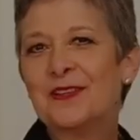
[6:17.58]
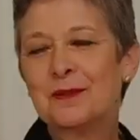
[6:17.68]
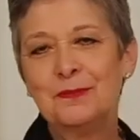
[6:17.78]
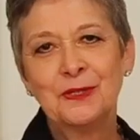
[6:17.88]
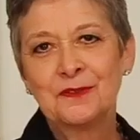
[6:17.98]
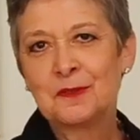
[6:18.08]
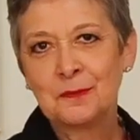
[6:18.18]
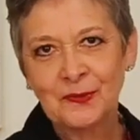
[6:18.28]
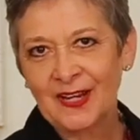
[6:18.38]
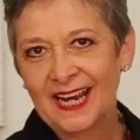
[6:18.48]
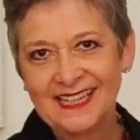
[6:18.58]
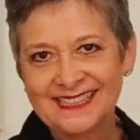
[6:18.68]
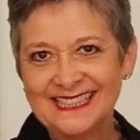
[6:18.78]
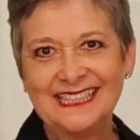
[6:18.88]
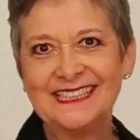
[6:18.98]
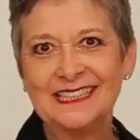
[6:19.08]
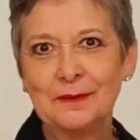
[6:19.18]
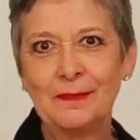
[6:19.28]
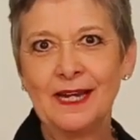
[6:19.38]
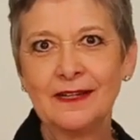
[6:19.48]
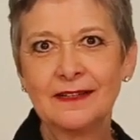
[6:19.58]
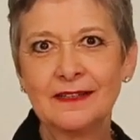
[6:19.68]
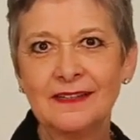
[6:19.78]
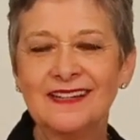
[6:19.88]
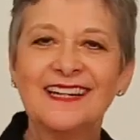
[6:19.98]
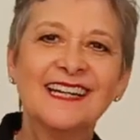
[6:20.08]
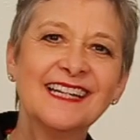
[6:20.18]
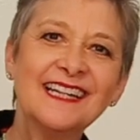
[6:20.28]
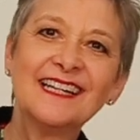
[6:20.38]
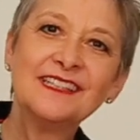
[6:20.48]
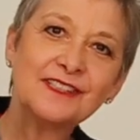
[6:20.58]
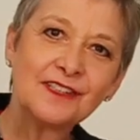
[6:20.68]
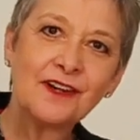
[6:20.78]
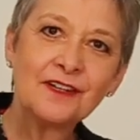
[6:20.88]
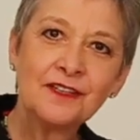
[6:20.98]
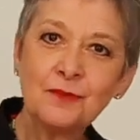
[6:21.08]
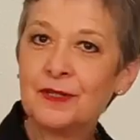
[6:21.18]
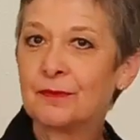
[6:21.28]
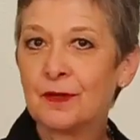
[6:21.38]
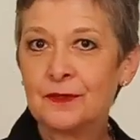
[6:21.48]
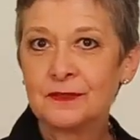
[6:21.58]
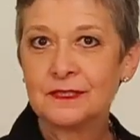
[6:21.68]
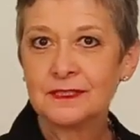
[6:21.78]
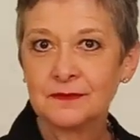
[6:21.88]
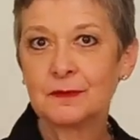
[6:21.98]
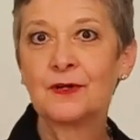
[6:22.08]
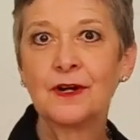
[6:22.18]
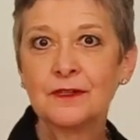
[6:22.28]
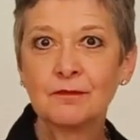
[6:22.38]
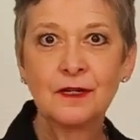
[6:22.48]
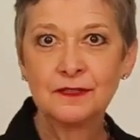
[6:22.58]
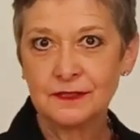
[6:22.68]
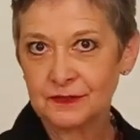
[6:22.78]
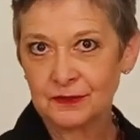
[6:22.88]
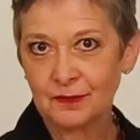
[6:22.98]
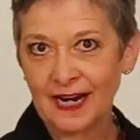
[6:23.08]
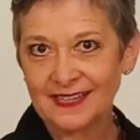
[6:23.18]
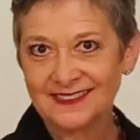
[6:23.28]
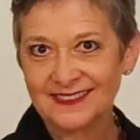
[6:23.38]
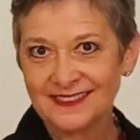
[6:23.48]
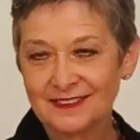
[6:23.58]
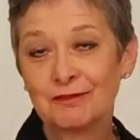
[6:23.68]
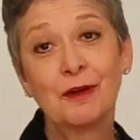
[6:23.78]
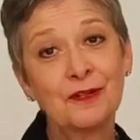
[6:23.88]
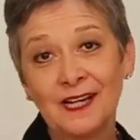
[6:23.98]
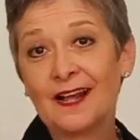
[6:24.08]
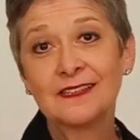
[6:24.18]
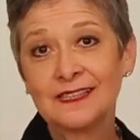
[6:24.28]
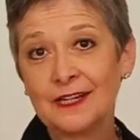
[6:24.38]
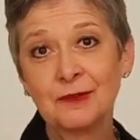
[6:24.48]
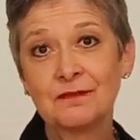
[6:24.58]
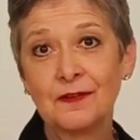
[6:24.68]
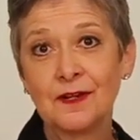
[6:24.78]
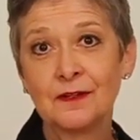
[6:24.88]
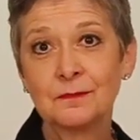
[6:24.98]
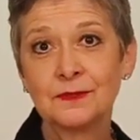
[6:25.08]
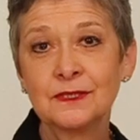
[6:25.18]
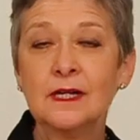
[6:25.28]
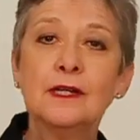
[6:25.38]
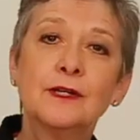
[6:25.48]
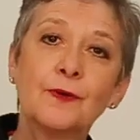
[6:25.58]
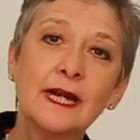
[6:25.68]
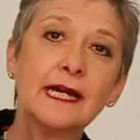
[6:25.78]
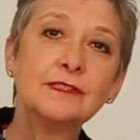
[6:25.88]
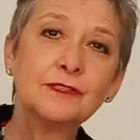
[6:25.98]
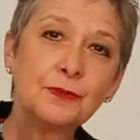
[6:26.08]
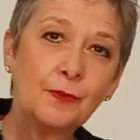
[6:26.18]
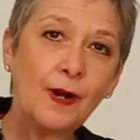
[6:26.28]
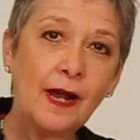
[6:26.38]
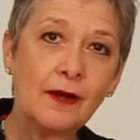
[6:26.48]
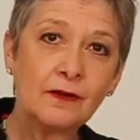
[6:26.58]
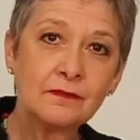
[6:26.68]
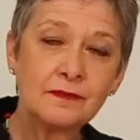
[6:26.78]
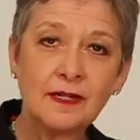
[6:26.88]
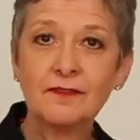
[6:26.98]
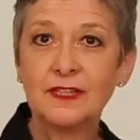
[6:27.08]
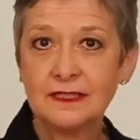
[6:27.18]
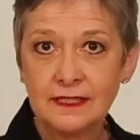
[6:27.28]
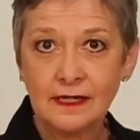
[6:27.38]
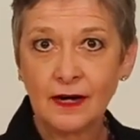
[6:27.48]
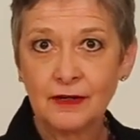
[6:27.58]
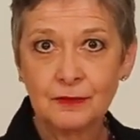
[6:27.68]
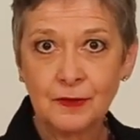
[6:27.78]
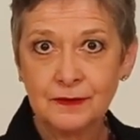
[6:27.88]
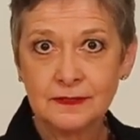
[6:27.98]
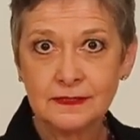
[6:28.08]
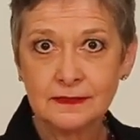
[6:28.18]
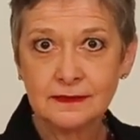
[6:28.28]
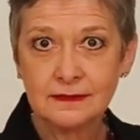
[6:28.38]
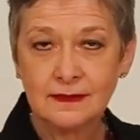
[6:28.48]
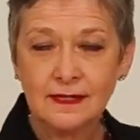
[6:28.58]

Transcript: The beautiful bouquet is easy to make. Again, I started with roses from Garden Roses Direct, grown at Alexandra Farms. So I had 12 of the Tiara roses.